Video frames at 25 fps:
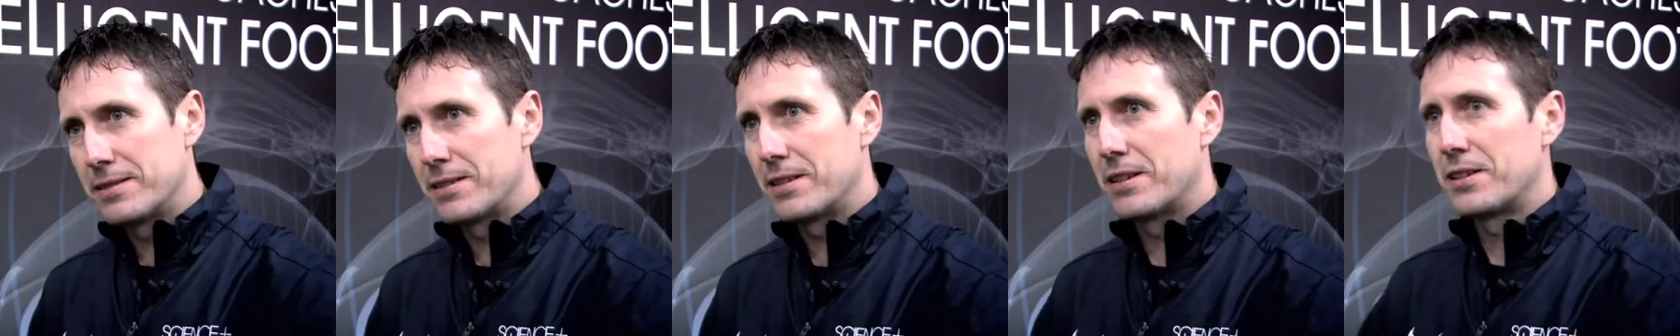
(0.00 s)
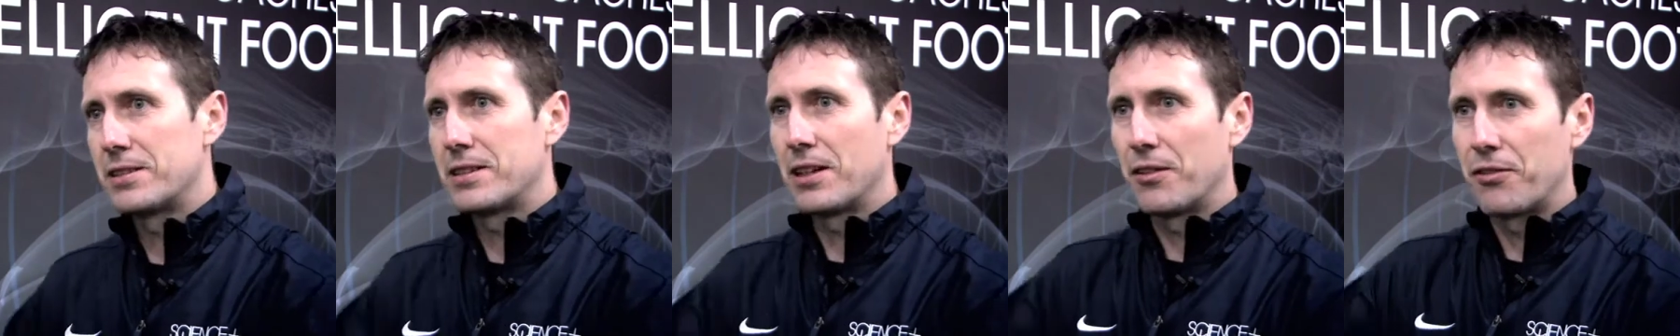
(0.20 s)

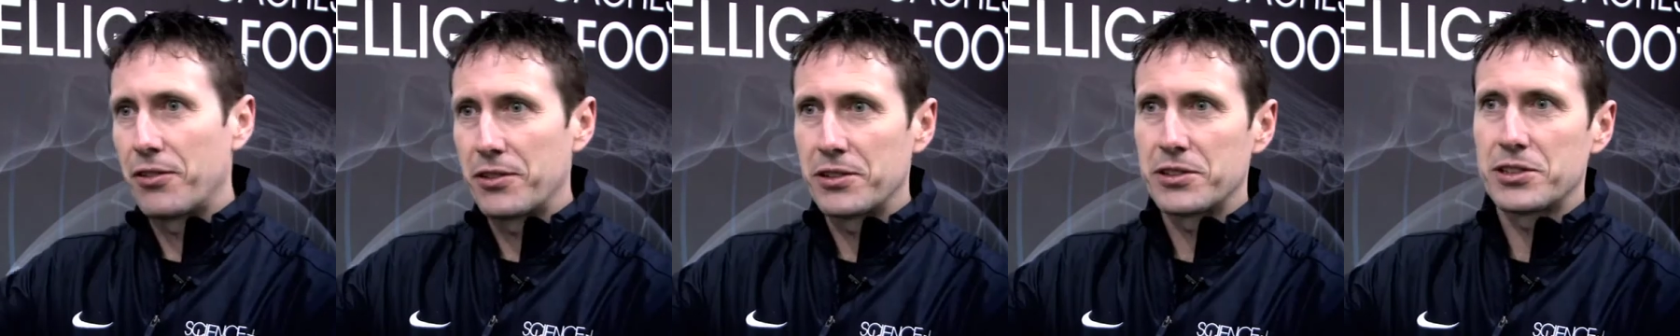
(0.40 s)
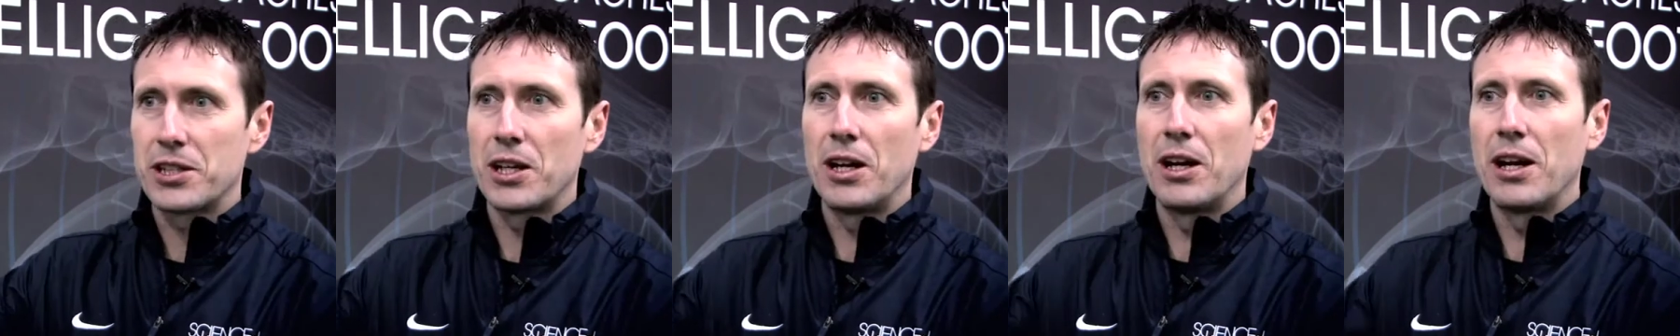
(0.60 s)
at
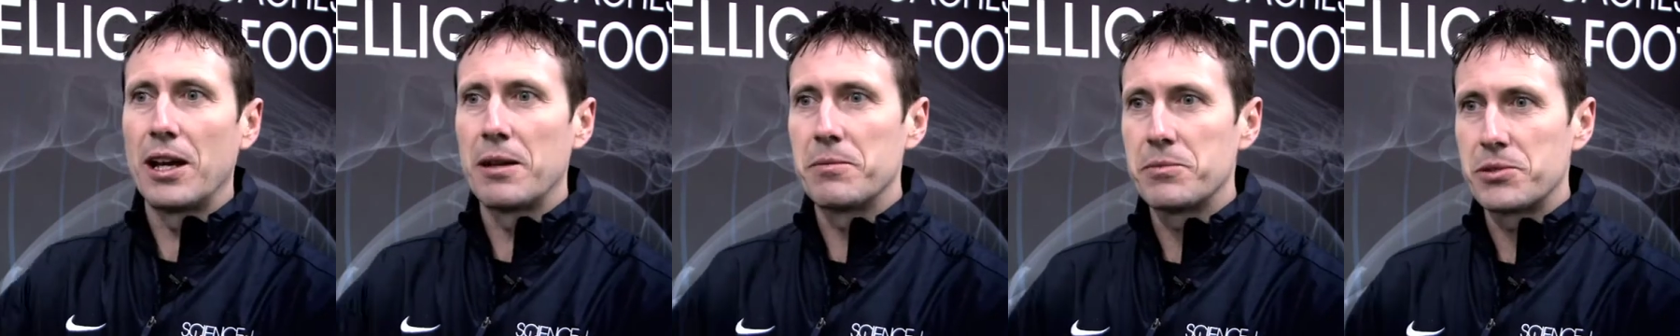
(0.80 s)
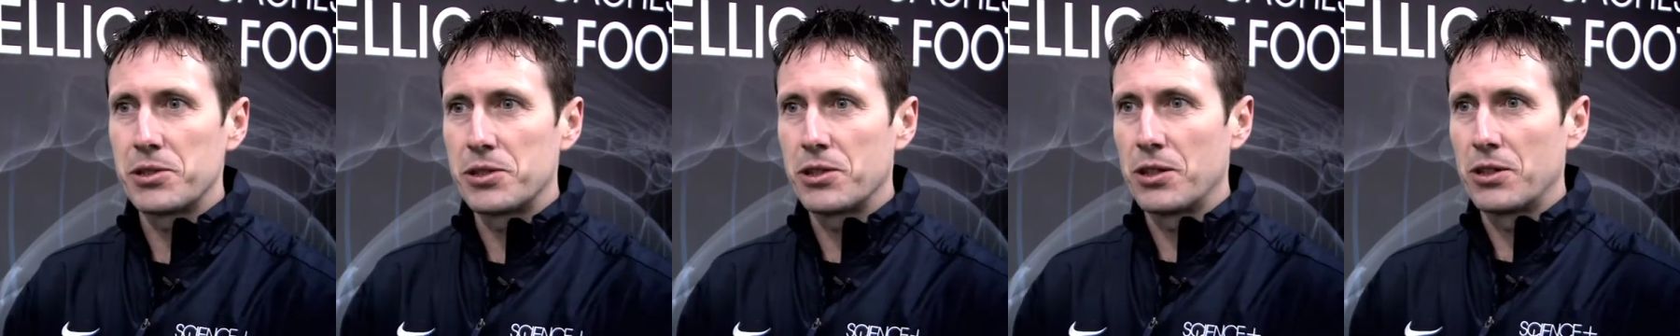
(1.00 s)
different
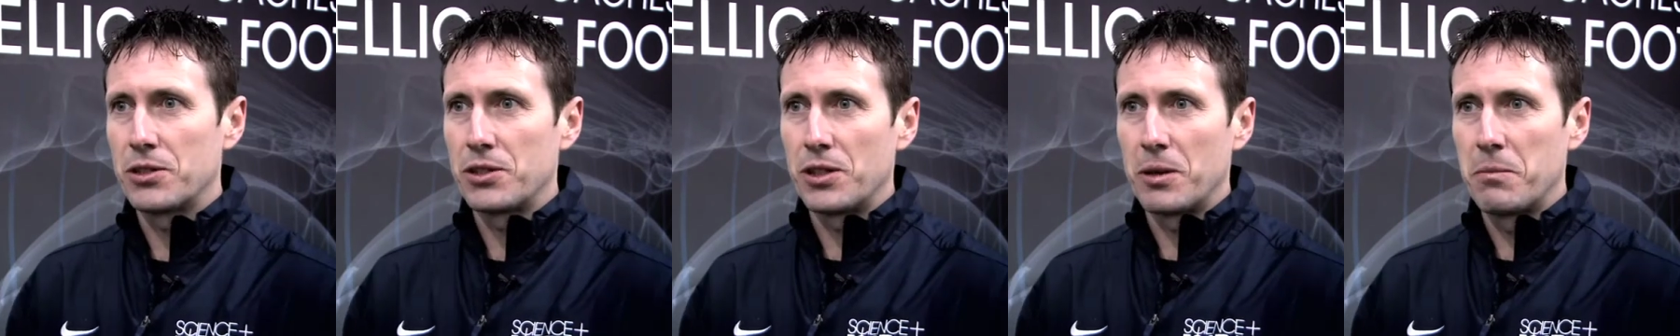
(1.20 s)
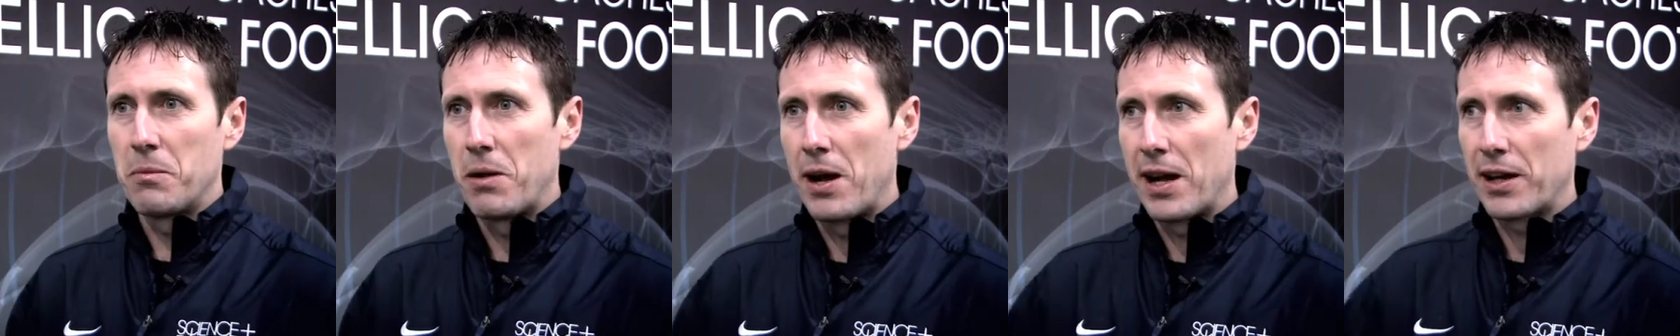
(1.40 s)
times and
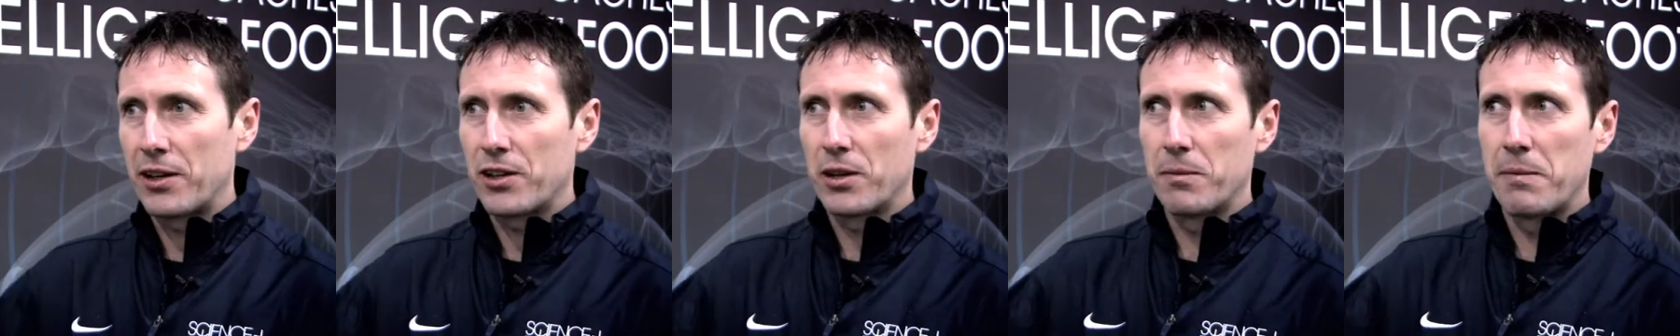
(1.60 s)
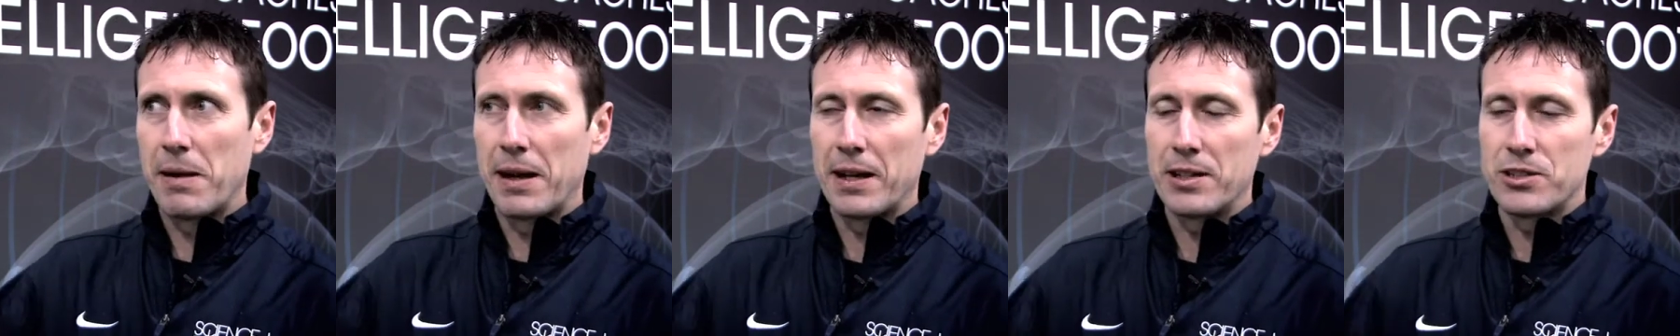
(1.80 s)
you're
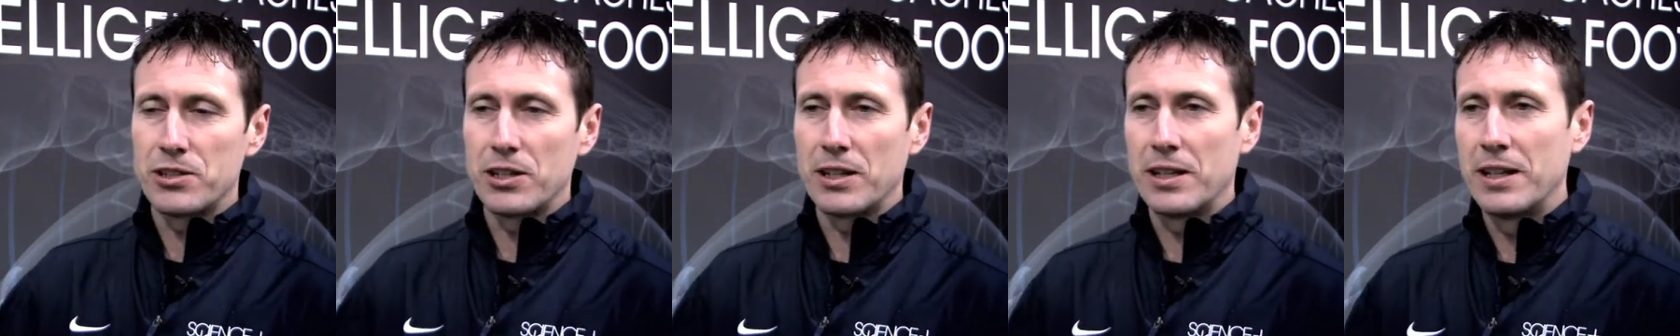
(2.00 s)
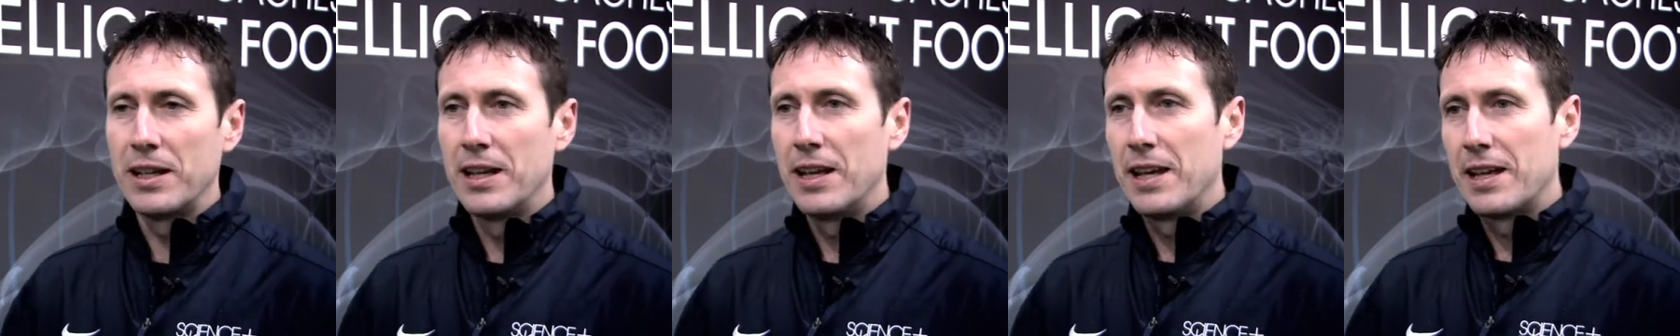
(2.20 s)

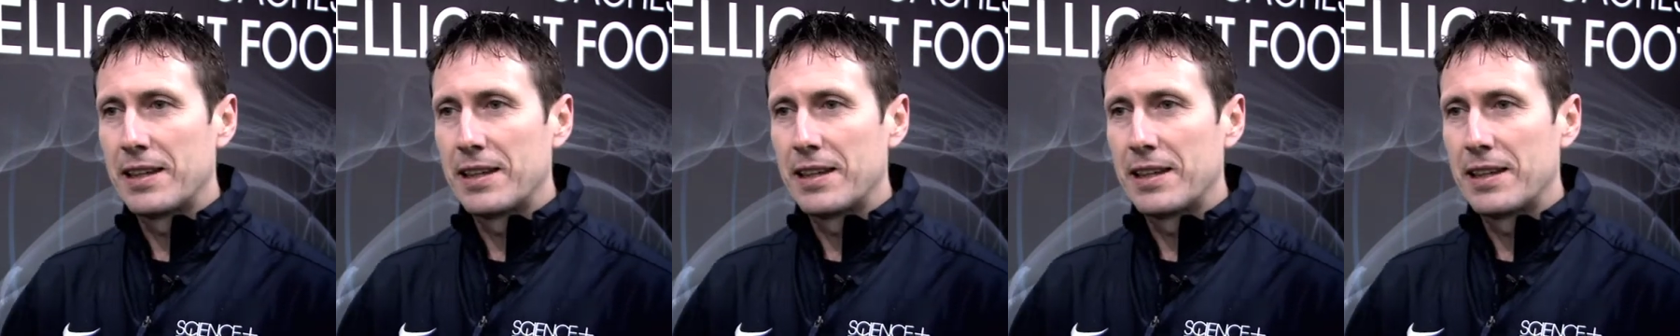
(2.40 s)
micromanaging,